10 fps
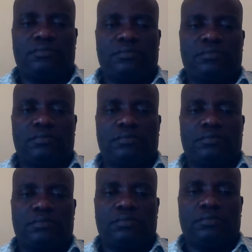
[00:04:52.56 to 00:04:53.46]

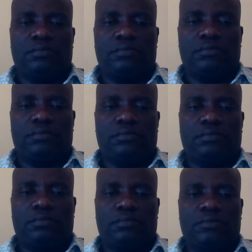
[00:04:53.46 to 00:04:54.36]
Nobody speaks.